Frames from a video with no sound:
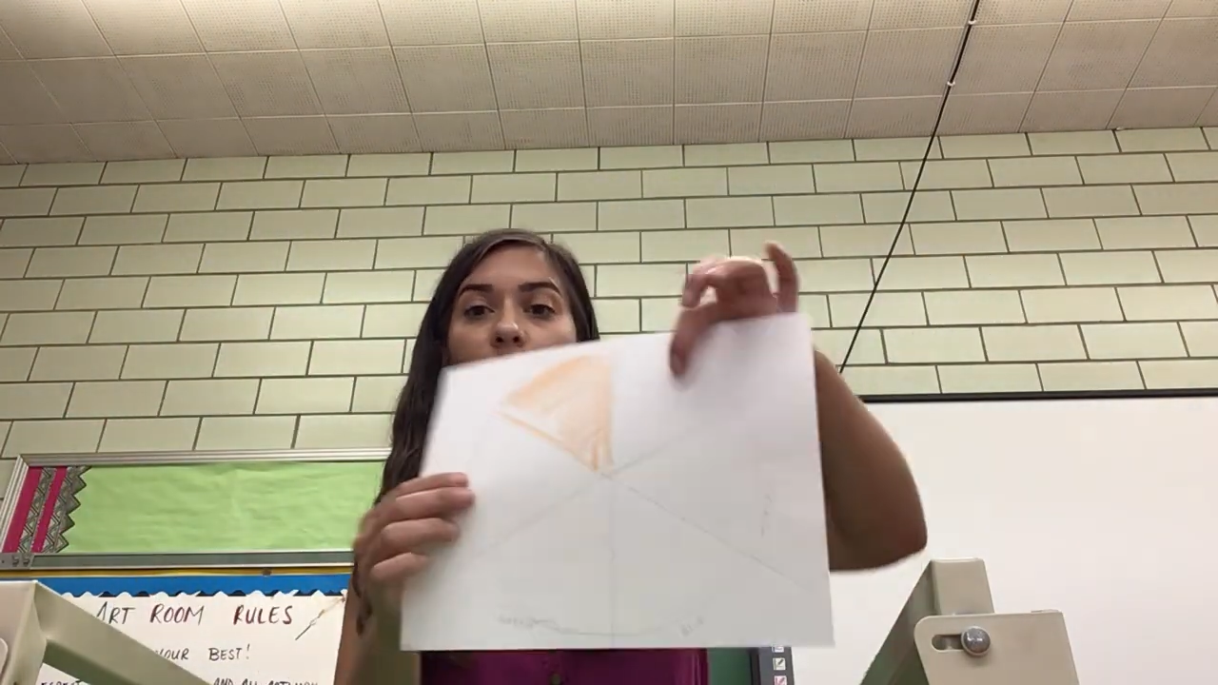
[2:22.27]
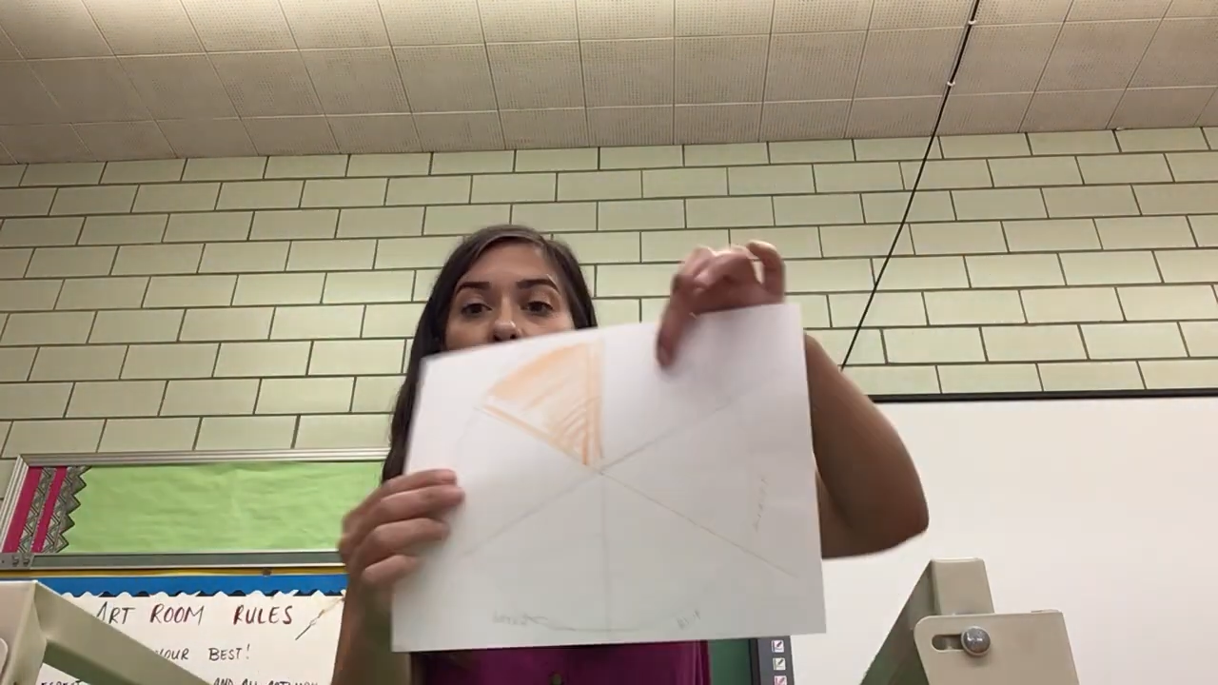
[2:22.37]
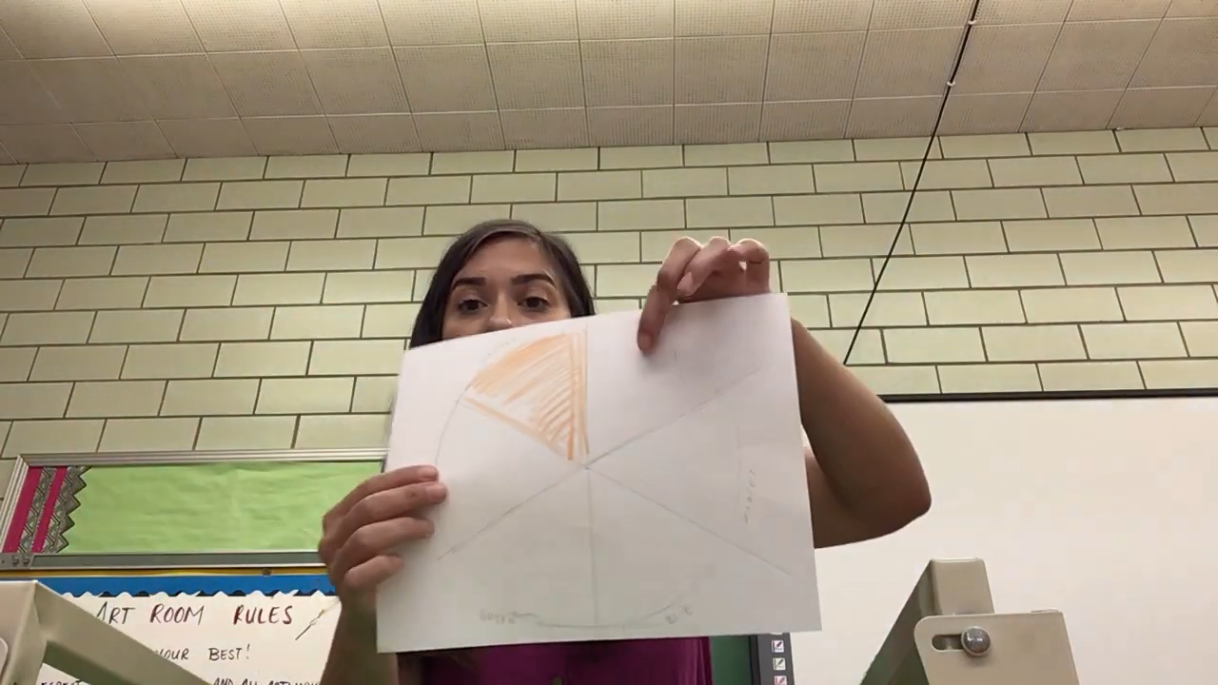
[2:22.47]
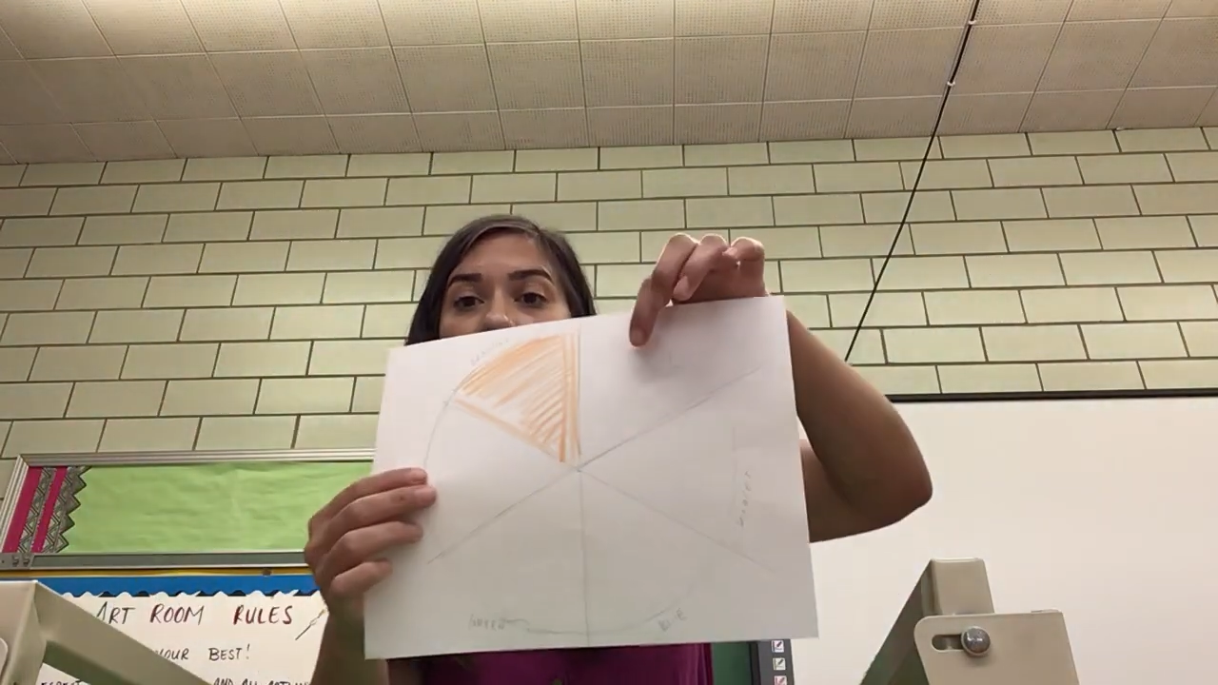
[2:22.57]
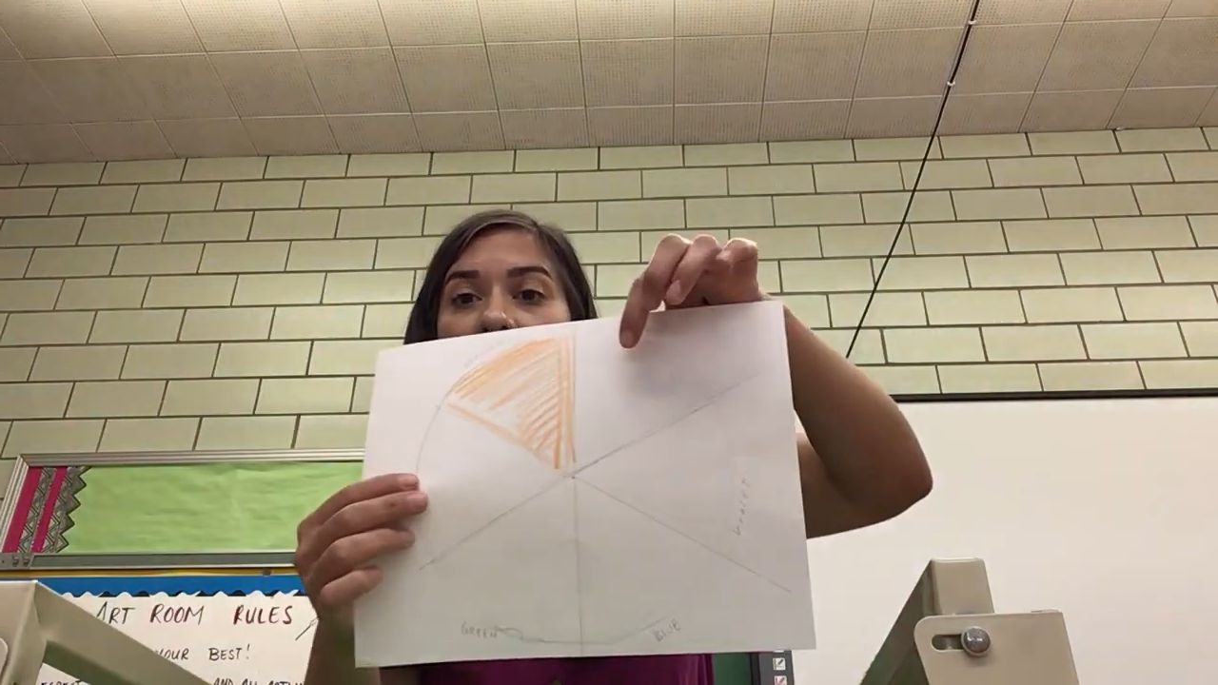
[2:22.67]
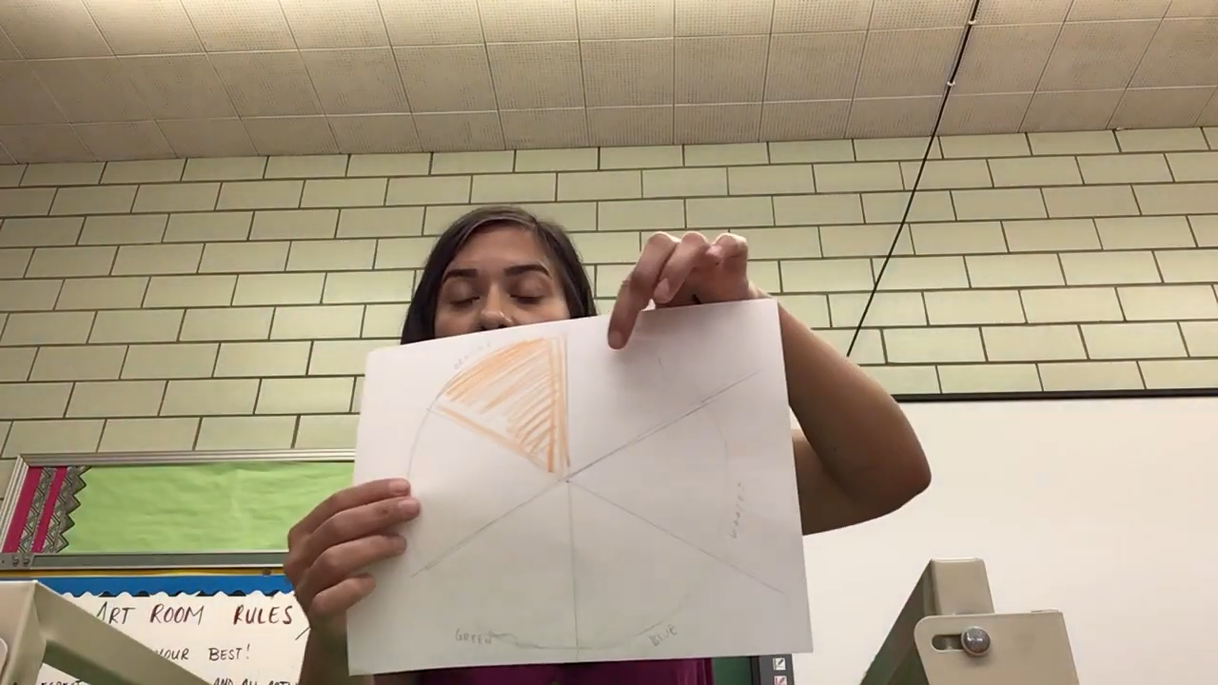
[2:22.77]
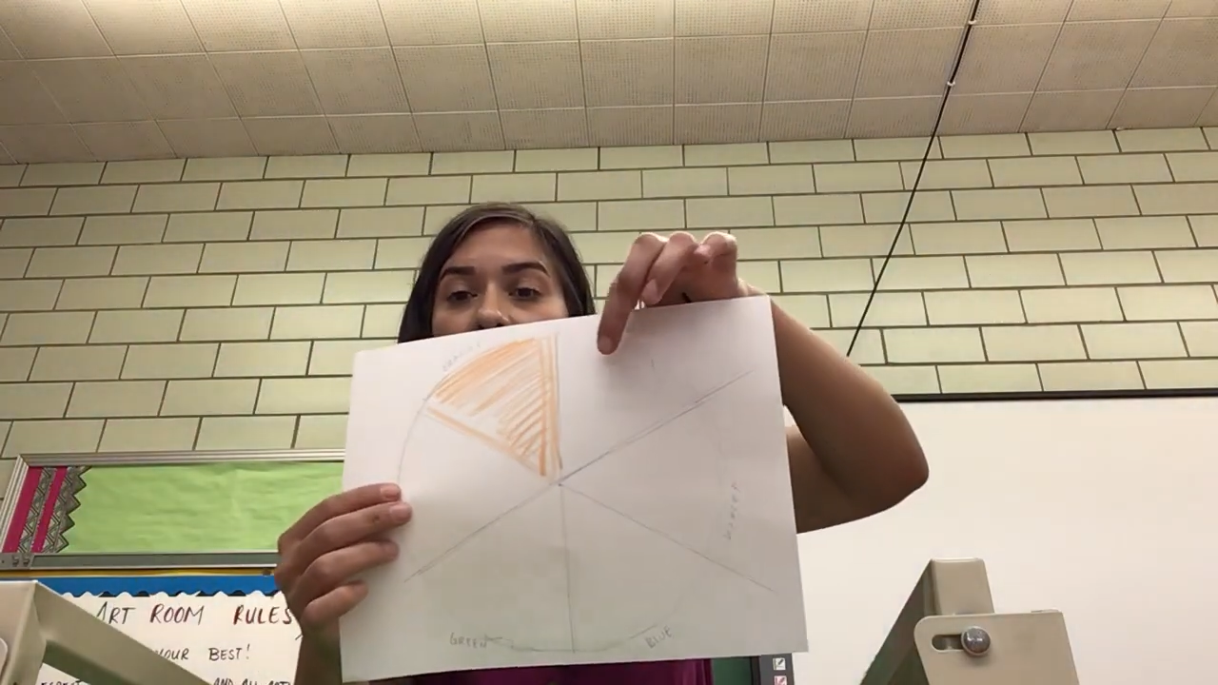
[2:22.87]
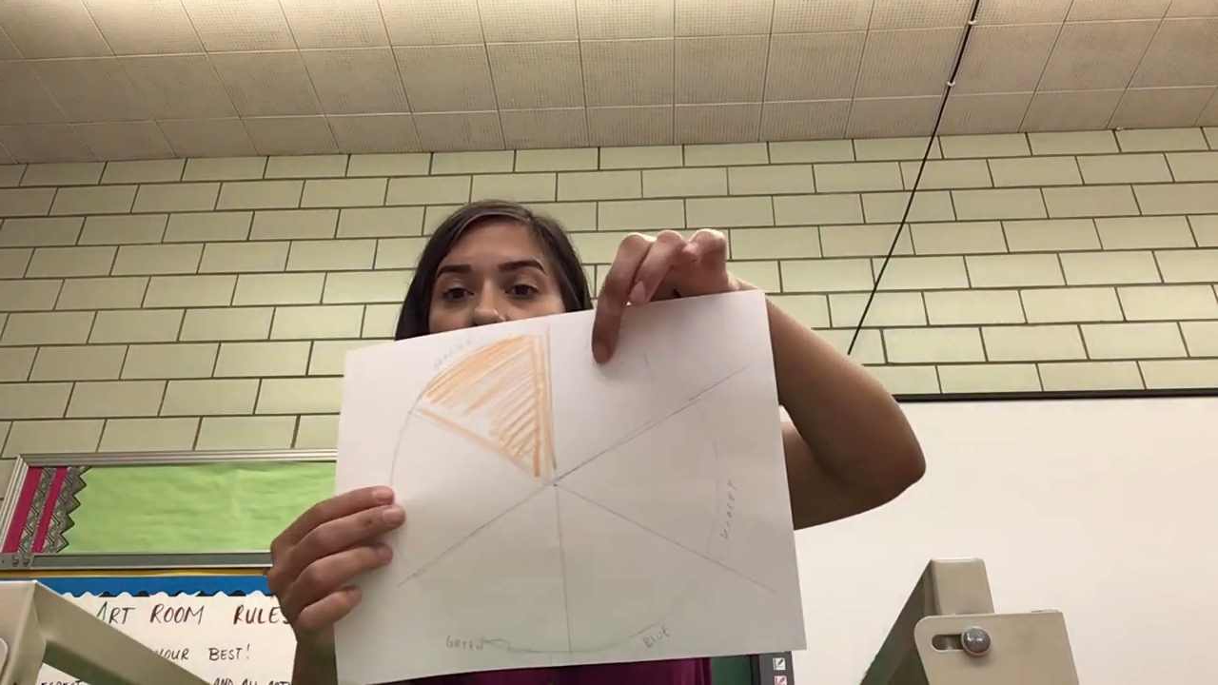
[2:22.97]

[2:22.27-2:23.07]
right next to